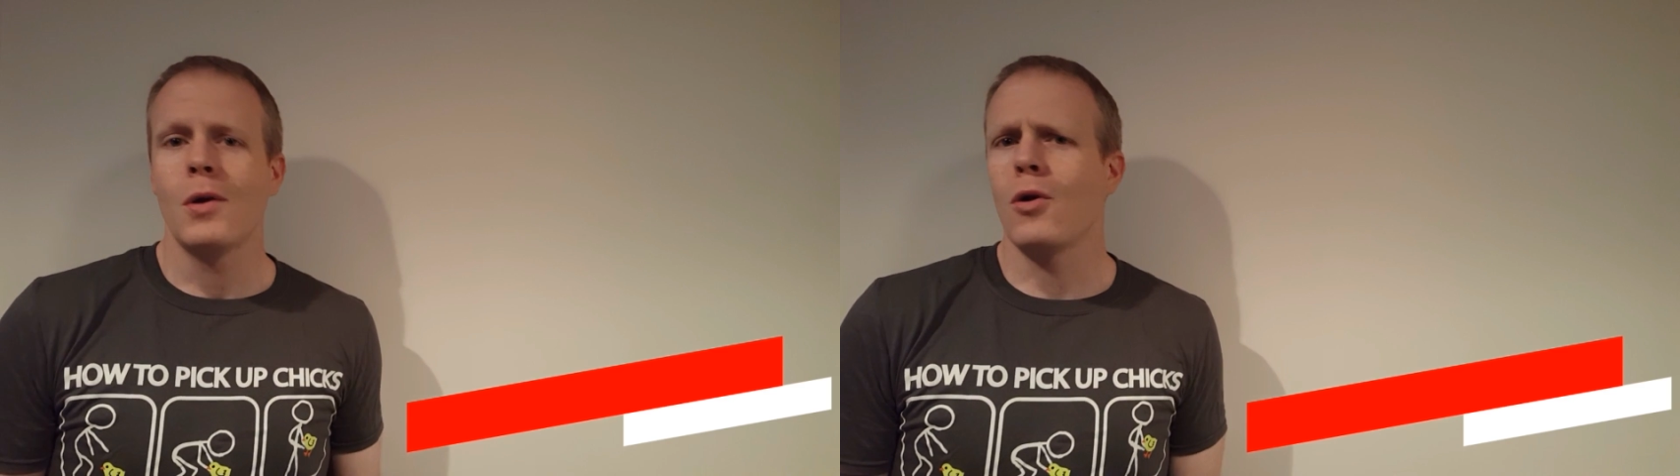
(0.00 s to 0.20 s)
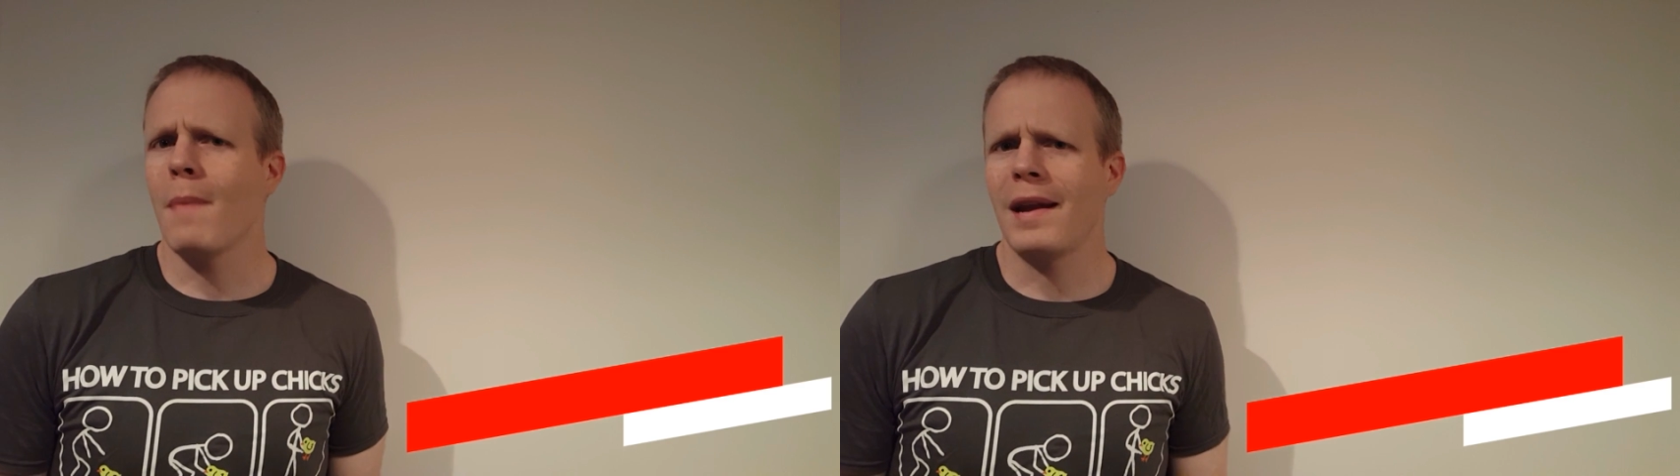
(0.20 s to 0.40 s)

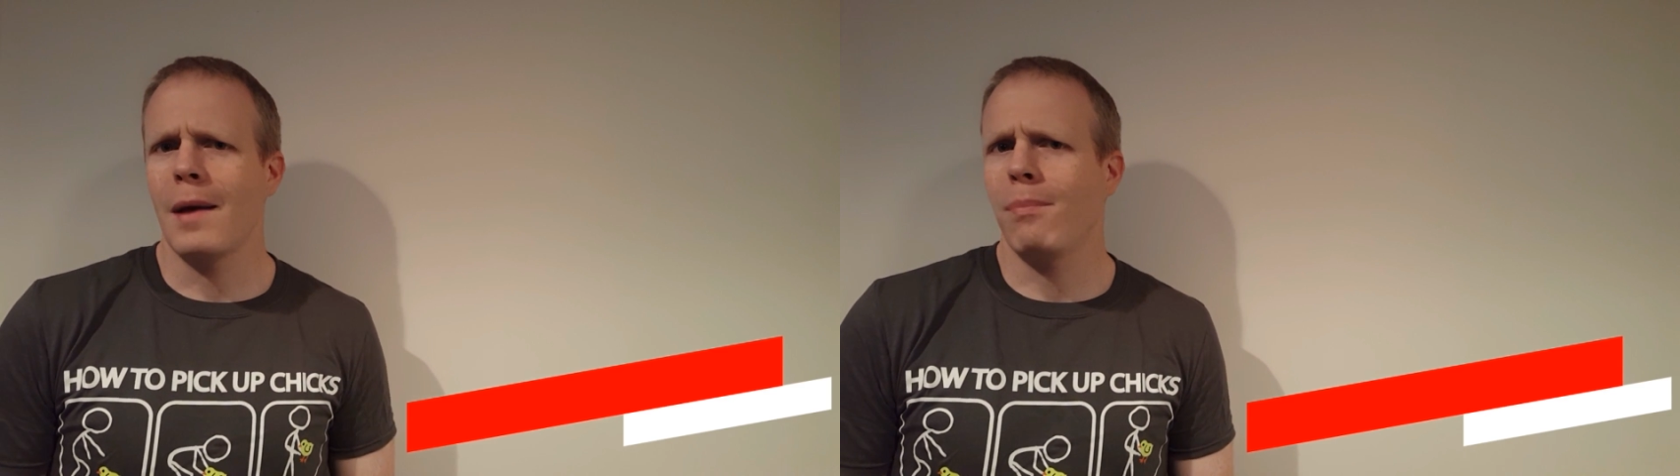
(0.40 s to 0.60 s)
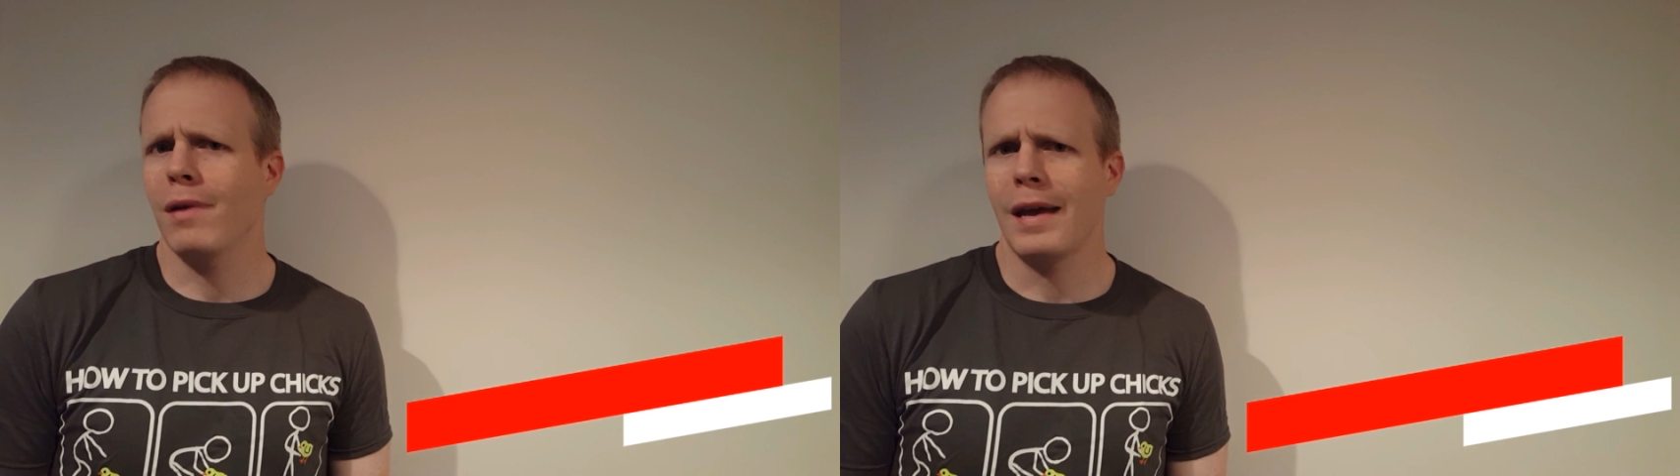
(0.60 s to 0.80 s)
who may
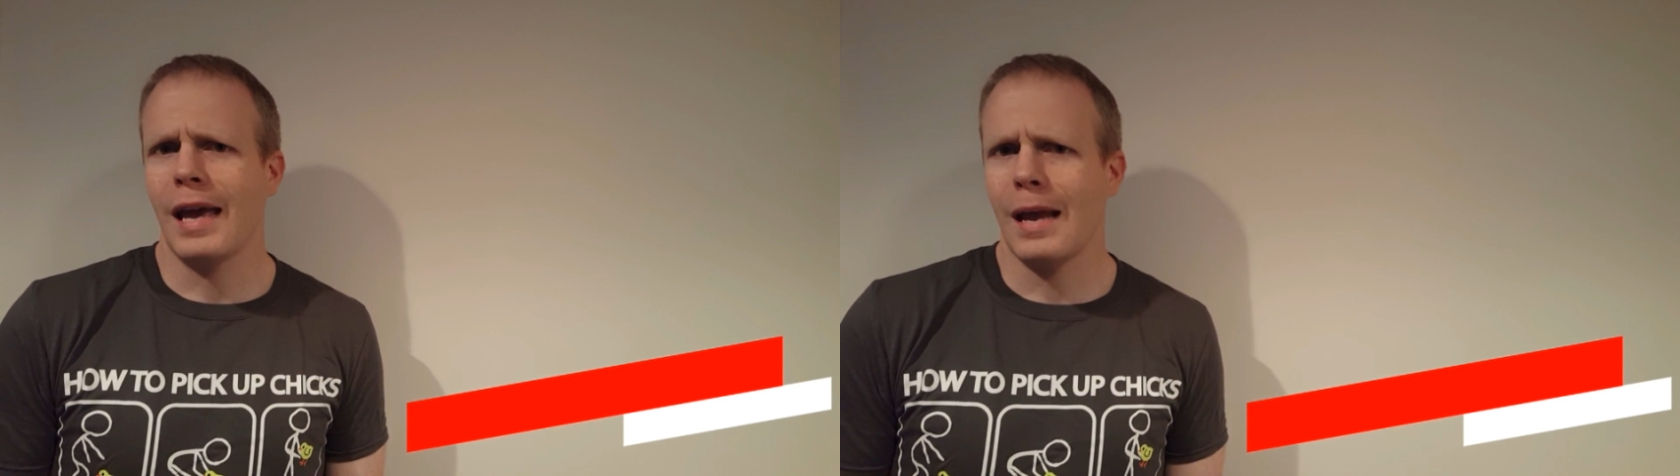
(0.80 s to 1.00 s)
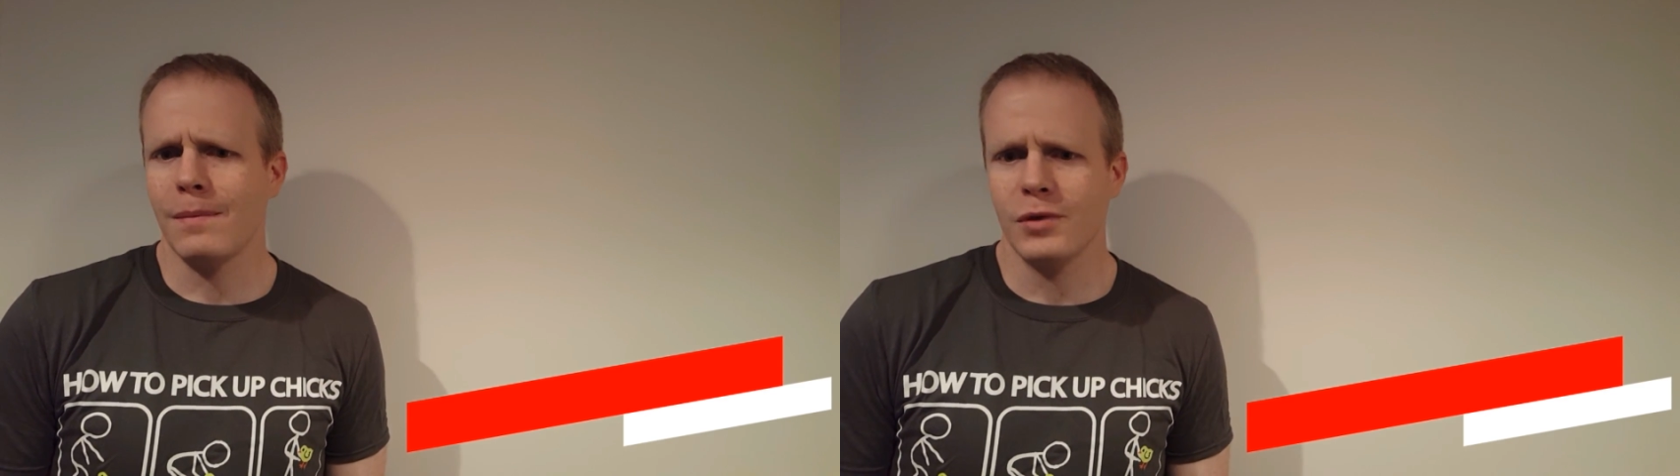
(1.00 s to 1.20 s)
not play
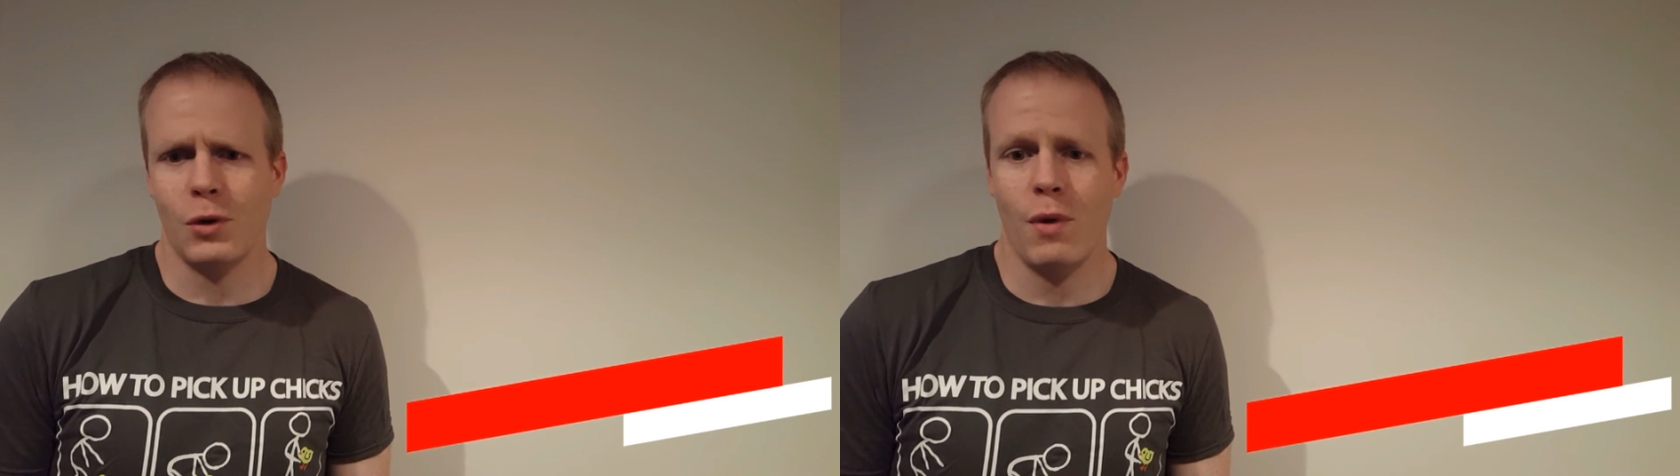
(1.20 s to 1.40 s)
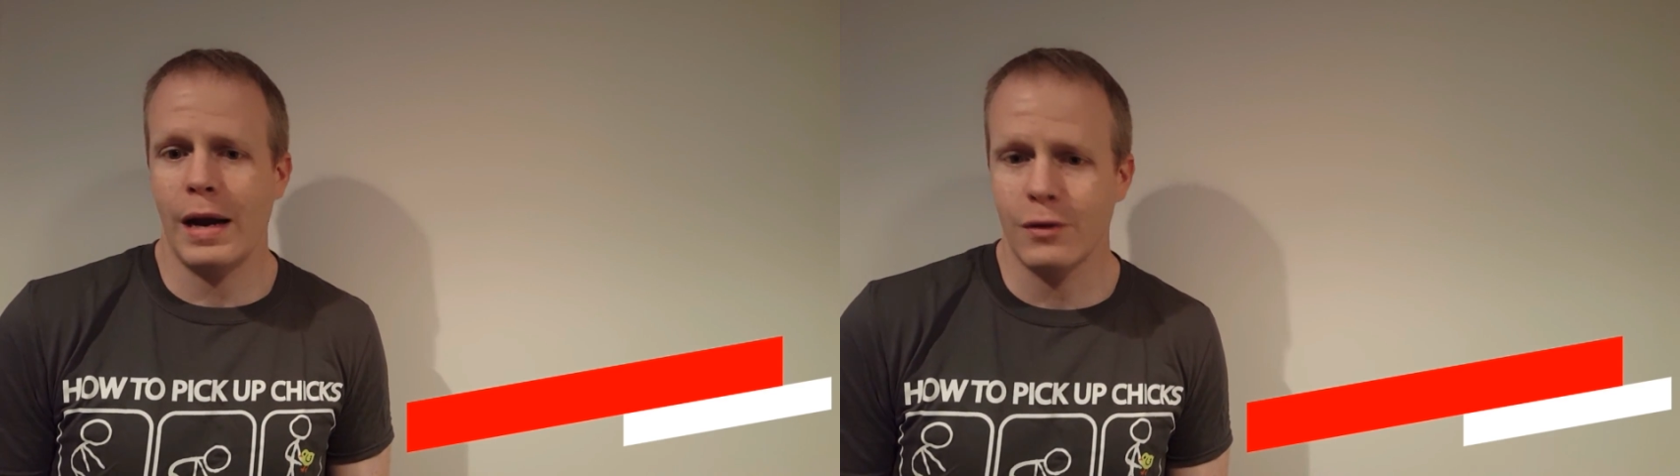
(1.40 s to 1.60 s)
games on a
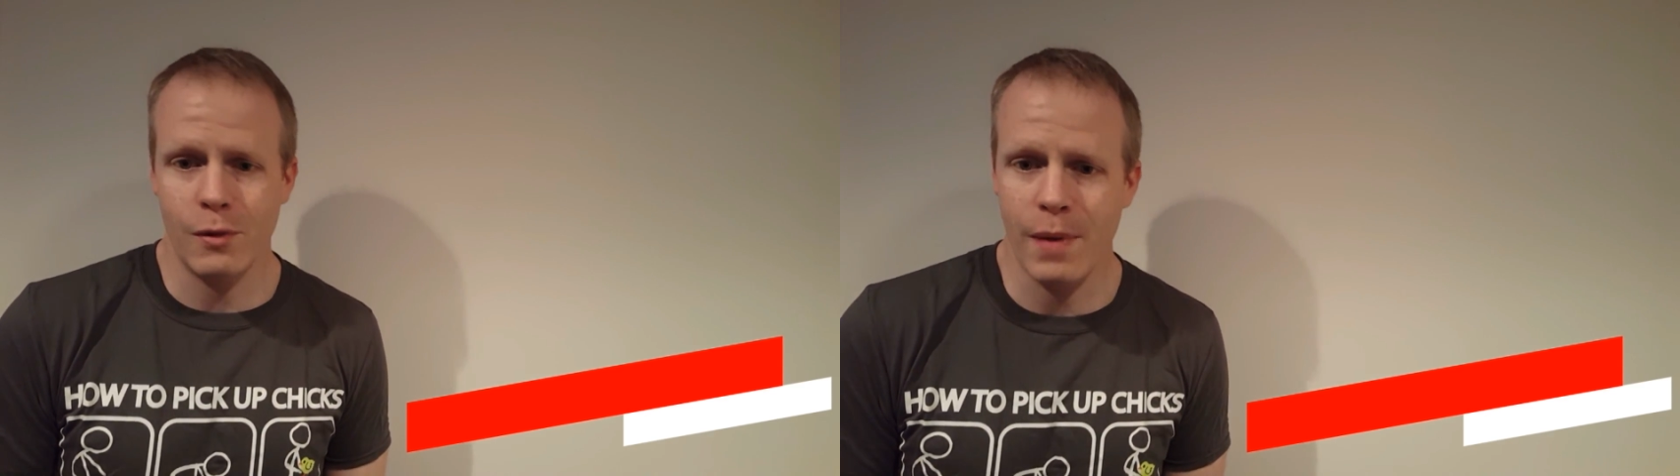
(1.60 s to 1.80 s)
regular